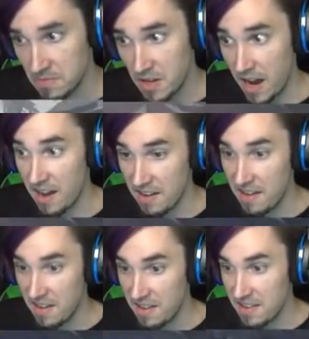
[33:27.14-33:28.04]
Yeah.
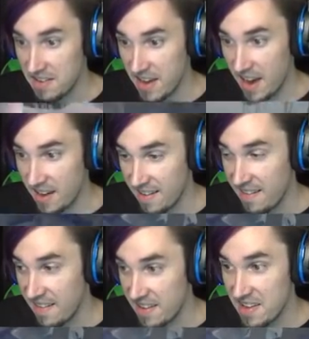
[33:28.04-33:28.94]
Yeah.
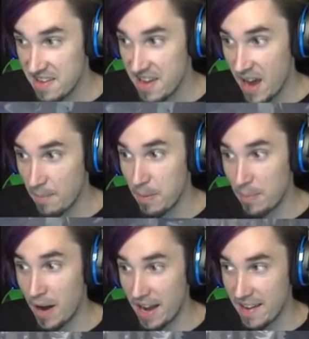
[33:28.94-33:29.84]
Yeah,
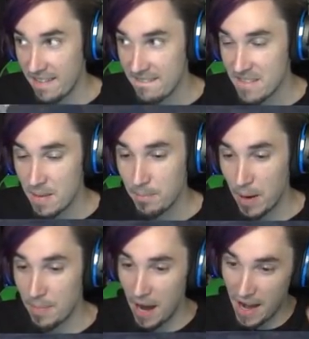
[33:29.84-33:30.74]
bye-bye.
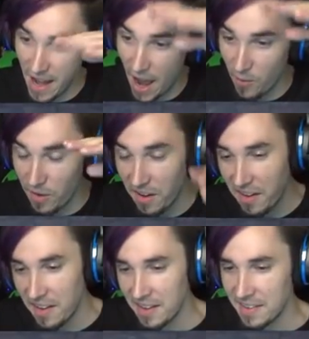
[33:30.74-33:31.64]
Bye-bye now.
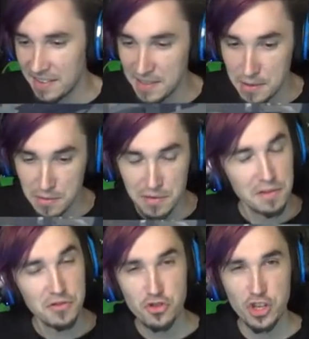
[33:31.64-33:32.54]

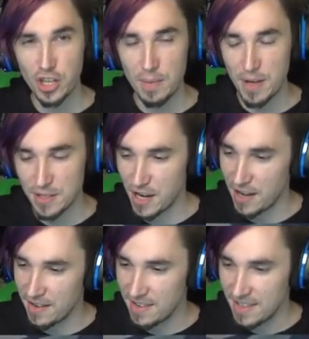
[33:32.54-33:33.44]
Silly
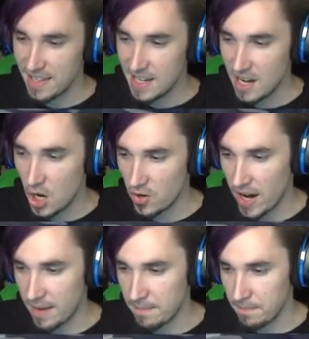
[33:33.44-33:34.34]
biscuit.
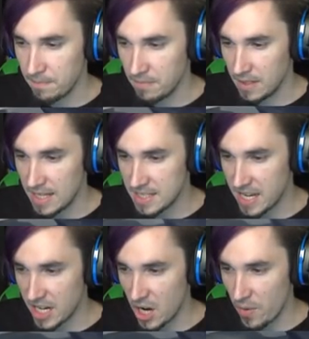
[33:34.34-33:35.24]
Alright, let's
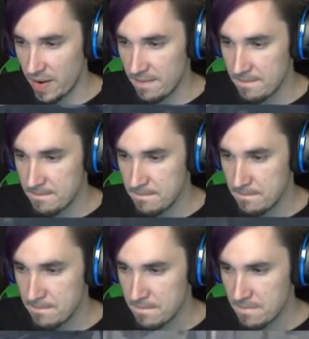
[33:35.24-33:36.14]
get going.
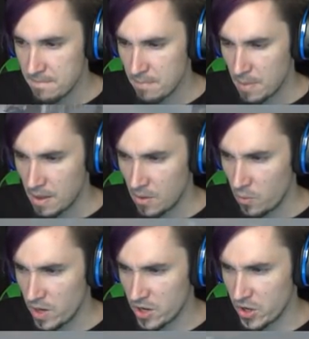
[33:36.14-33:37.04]

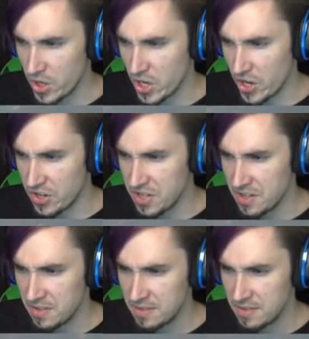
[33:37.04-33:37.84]
We could...